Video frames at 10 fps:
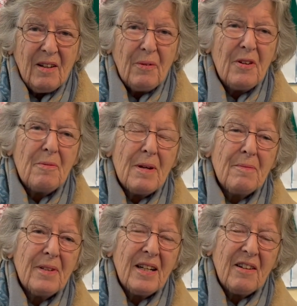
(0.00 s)
We
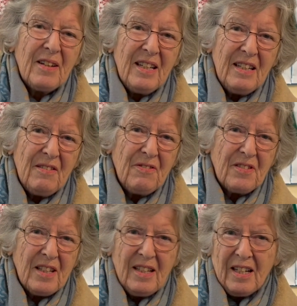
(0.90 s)
remember how he
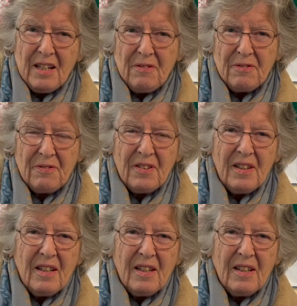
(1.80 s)
lived a life